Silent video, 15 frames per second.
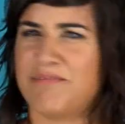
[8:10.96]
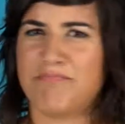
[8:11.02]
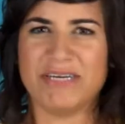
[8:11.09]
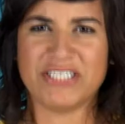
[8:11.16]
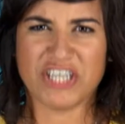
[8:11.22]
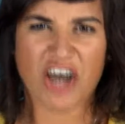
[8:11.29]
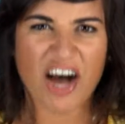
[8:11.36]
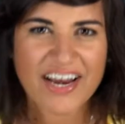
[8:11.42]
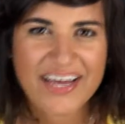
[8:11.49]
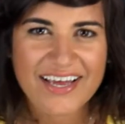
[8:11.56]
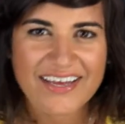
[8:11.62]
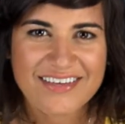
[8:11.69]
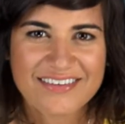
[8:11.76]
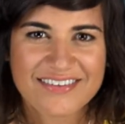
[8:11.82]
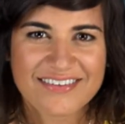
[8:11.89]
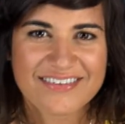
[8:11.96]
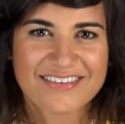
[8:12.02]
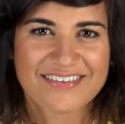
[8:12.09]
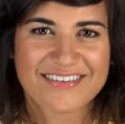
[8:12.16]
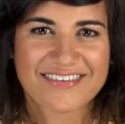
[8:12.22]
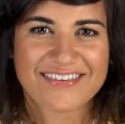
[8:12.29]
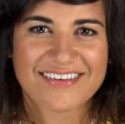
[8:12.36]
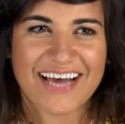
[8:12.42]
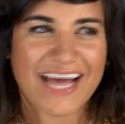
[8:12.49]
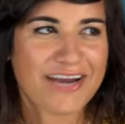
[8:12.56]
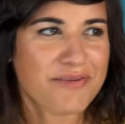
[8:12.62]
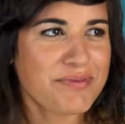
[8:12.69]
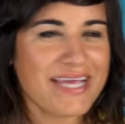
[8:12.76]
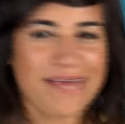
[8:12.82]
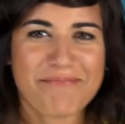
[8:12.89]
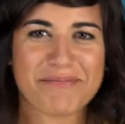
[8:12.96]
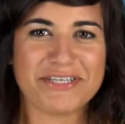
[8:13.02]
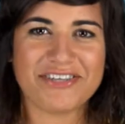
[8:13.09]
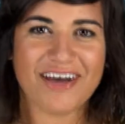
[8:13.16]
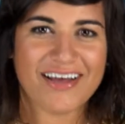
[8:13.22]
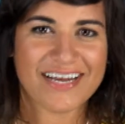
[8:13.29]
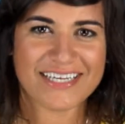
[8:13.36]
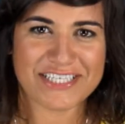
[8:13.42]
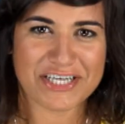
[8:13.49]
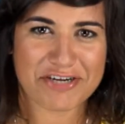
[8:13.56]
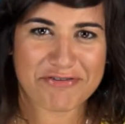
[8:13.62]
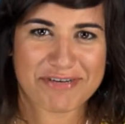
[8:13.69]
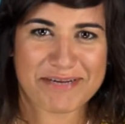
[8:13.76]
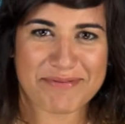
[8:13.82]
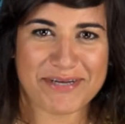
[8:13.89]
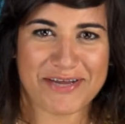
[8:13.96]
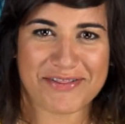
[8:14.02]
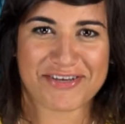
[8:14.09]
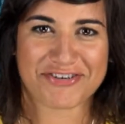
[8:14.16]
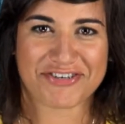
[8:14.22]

Madonna? How did we get Madonna to agree to be on this